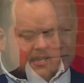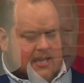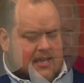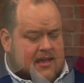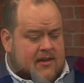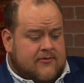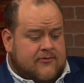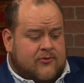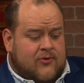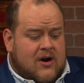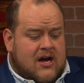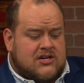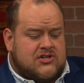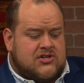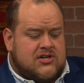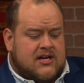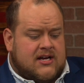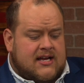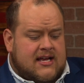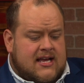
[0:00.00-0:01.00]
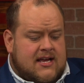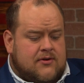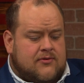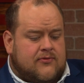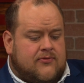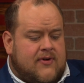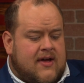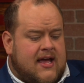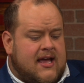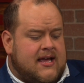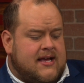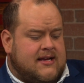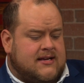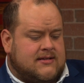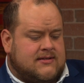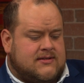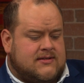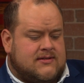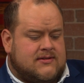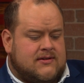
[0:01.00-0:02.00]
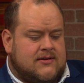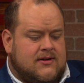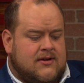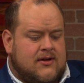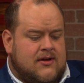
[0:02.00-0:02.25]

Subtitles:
If Russia invades,